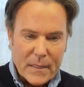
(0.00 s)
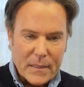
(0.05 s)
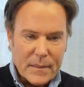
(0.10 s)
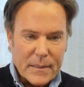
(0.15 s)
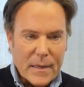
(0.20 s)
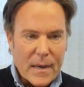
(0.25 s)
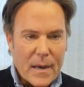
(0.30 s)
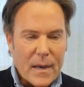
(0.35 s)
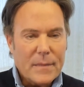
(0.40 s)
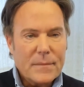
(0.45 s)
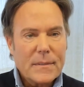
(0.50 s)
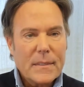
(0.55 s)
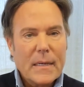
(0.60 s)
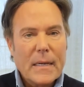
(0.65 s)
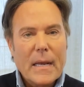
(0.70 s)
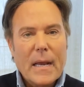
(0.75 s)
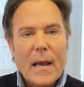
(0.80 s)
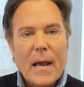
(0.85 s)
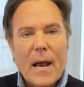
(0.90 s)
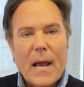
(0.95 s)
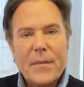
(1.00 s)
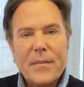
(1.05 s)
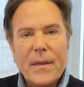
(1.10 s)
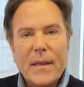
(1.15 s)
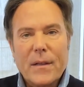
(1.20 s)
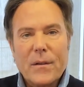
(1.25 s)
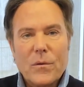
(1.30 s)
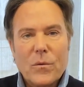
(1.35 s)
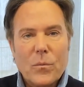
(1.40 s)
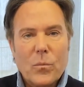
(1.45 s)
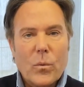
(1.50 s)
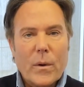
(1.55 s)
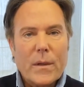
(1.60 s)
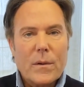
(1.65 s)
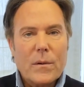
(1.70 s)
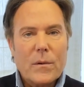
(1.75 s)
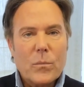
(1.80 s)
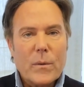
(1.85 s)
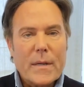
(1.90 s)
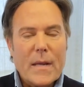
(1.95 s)
And uh, I think
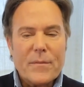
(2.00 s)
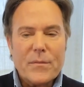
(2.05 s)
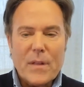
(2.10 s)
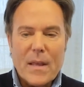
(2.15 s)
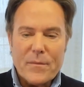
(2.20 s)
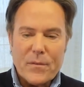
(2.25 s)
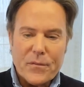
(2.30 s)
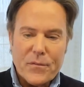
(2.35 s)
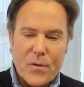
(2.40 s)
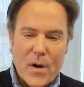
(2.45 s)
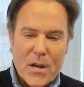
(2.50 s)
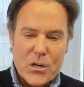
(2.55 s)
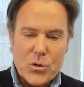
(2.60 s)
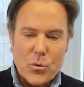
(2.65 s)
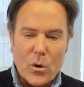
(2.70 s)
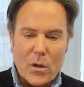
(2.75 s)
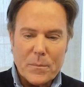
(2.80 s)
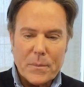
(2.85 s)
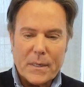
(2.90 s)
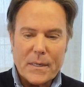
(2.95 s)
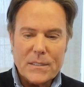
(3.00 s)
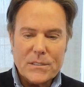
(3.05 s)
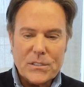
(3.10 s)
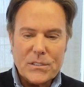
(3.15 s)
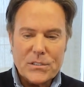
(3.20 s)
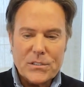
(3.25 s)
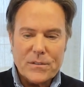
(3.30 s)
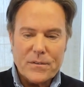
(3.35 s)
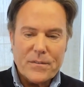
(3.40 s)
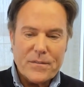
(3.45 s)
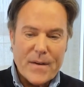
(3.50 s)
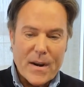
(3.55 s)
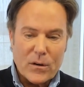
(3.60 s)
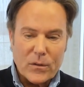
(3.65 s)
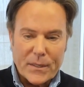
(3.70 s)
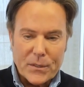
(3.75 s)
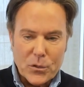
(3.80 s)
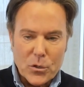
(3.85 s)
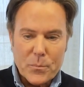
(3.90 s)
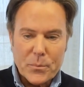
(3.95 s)
we, we definitely have a fresh one because it's a
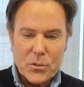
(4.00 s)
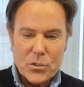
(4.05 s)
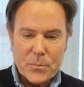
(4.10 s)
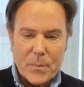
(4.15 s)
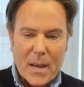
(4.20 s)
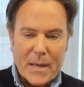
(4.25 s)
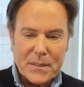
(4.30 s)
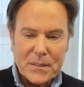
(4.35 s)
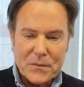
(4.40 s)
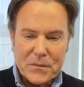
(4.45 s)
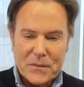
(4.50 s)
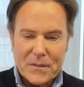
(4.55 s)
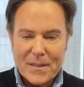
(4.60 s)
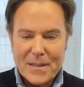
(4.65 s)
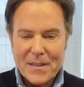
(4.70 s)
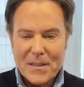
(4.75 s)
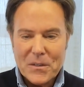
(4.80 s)
fairly new perspective.